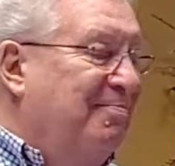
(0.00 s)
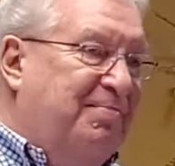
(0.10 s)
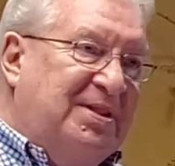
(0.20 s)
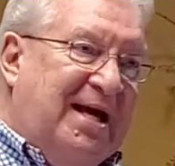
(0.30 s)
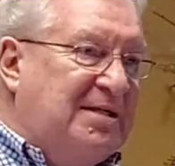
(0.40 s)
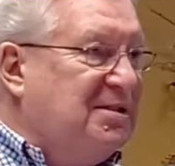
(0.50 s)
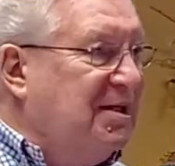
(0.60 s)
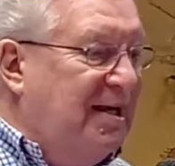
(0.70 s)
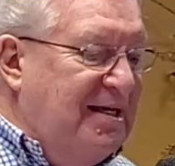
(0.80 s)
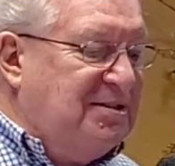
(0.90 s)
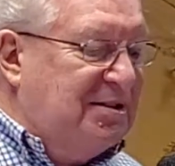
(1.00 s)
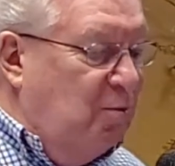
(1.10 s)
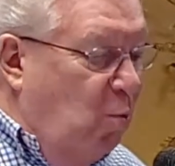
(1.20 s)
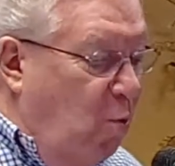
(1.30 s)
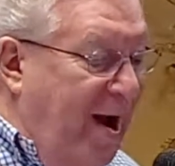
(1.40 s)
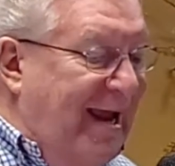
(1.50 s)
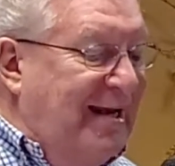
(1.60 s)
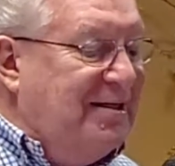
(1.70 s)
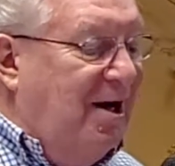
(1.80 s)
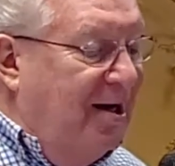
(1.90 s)
But that's the lesson.
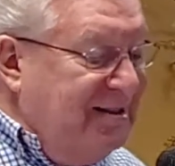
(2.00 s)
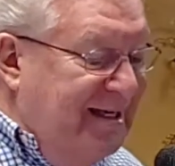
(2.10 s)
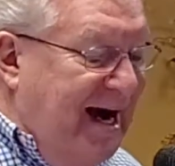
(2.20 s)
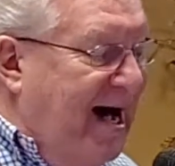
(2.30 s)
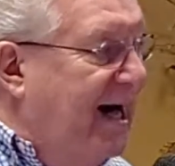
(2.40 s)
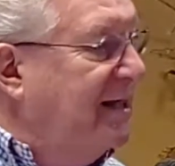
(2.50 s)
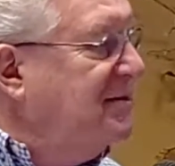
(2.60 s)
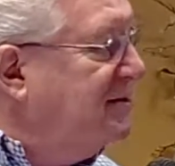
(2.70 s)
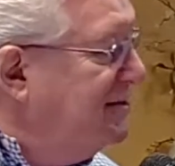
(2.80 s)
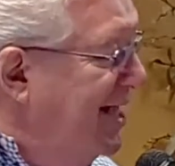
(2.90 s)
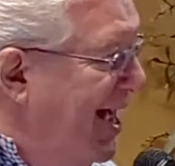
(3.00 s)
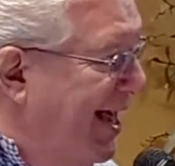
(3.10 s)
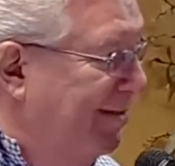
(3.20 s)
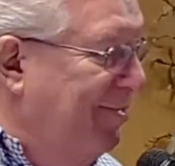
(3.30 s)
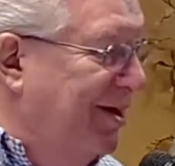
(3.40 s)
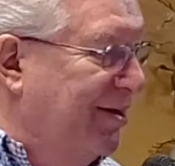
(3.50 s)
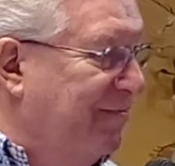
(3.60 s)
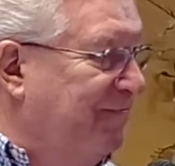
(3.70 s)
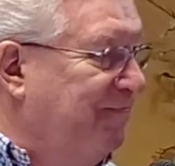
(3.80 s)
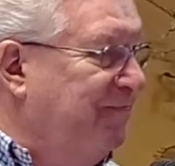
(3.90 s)
Wait on God's timing.
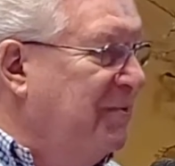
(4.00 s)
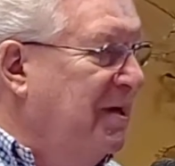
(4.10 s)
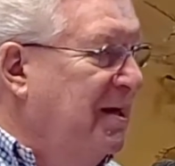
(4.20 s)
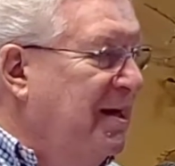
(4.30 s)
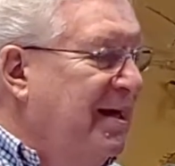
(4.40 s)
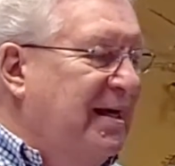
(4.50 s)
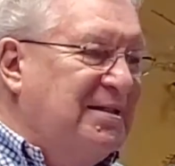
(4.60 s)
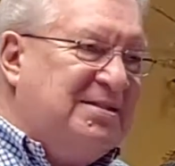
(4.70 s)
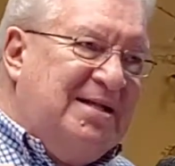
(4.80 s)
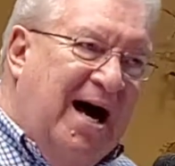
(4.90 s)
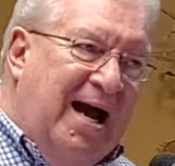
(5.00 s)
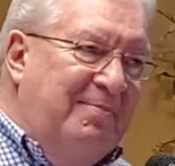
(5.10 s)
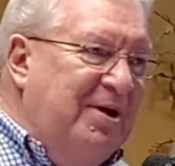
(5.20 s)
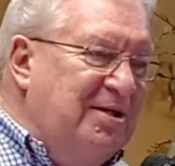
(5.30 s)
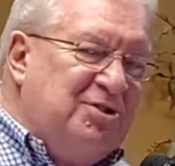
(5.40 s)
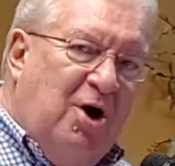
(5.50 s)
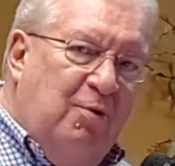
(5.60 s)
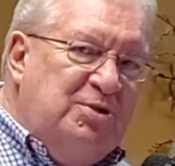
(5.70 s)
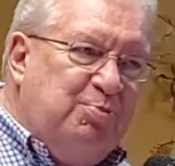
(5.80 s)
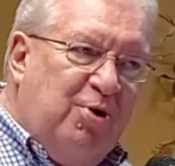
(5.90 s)
His timing is
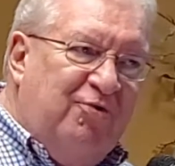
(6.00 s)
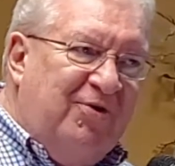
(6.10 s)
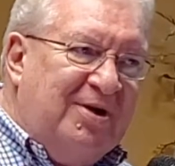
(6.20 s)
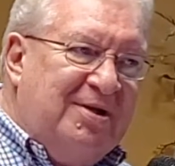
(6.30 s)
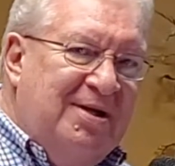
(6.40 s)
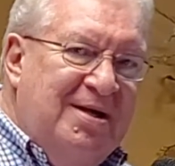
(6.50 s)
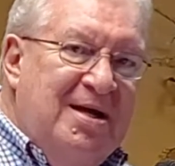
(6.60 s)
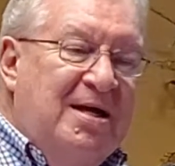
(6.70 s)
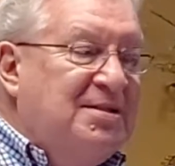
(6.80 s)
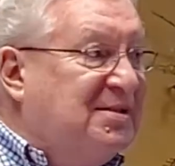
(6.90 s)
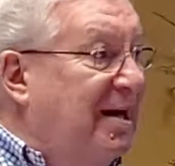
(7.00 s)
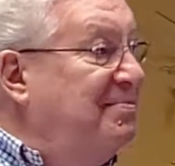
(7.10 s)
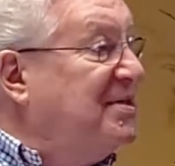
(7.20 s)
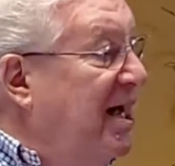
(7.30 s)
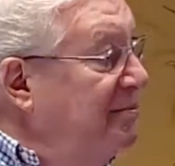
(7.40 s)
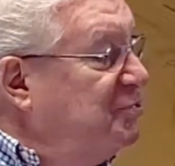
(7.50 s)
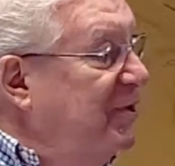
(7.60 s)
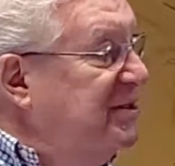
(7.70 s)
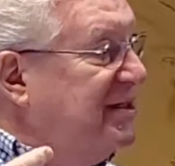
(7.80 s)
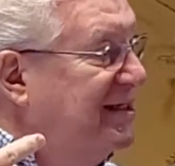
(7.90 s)
always perfect. Sometimes
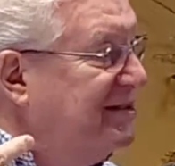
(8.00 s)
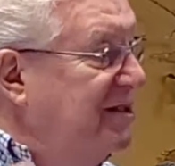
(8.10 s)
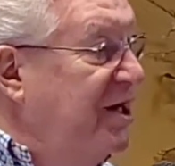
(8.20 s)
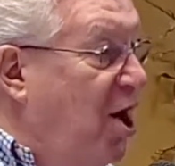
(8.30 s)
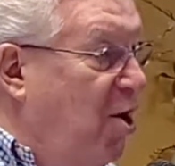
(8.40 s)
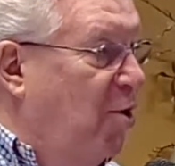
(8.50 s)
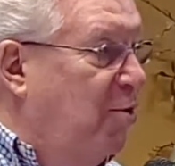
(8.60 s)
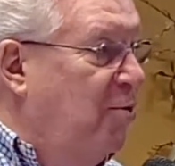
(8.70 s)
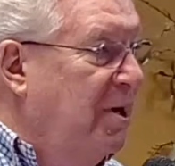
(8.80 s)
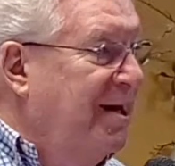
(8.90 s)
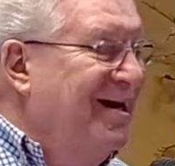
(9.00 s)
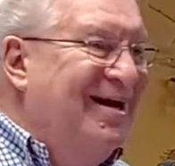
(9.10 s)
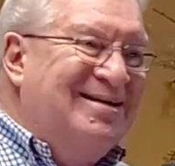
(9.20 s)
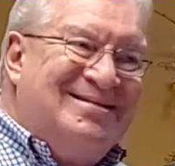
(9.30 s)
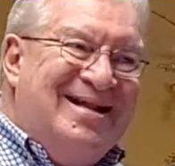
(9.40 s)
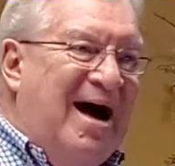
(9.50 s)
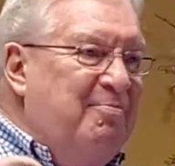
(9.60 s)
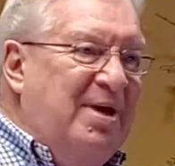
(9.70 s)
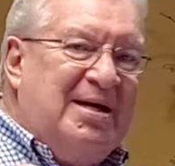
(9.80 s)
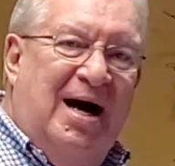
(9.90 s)
when he says no, it's
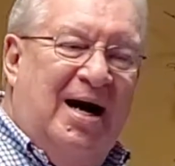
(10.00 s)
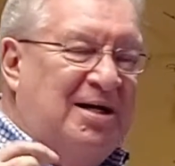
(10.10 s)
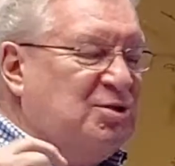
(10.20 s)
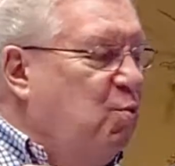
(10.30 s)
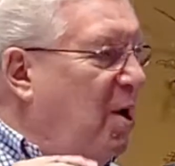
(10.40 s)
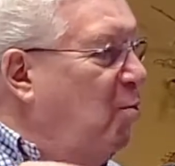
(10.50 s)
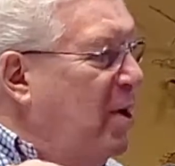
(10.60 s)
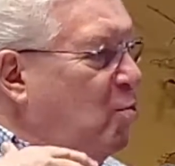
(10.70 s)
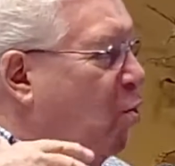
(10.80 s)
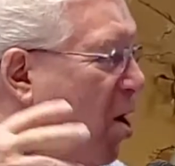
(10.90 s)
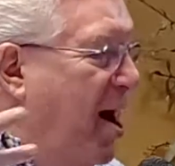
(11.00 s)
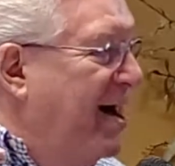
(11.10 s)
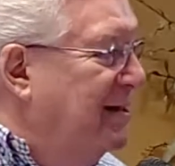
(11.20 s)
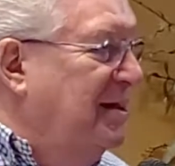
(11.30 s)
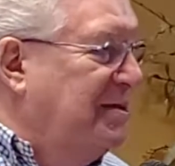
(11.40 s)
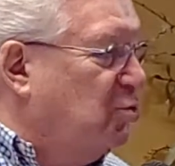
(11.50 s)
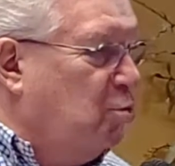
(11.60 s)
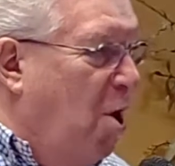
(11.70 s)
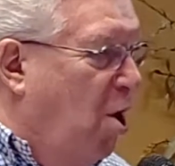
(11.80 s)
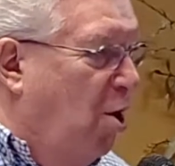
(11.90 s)
not because what we want is
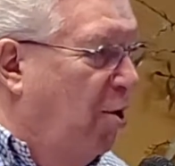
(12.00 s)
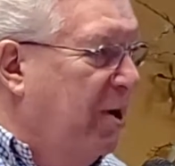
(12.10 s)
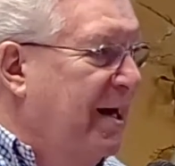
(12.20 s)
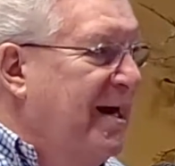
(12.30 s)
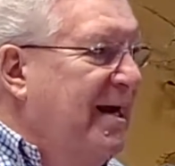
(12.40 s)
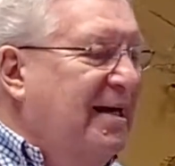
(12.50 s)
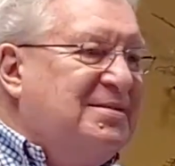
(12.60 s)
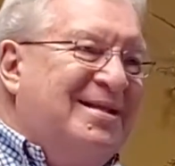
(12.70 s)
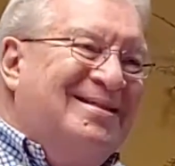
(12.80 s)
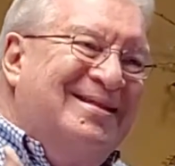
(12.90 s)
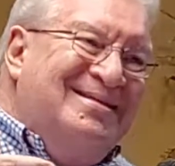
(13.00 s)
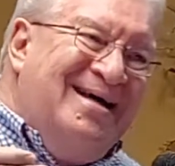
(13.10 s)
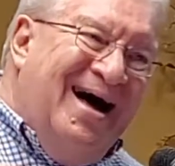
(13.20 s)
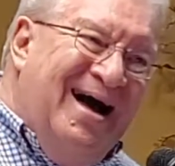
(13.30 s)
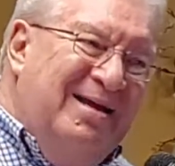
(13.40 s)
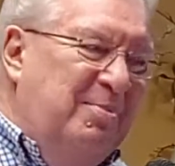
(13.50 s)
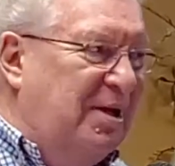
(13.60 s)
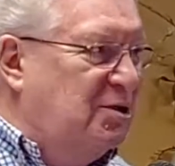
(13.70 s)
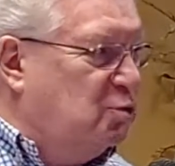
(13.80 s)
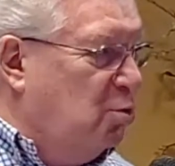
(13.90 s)
wrong. It's that the
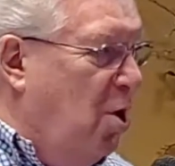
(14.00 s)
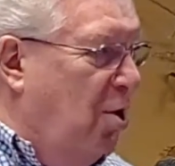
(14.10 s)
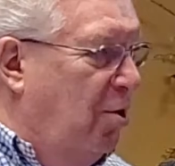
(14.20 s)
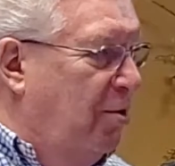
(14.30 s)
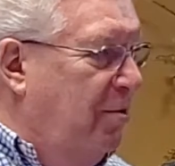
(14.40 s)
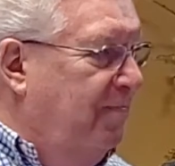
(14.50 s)
timing's wrong.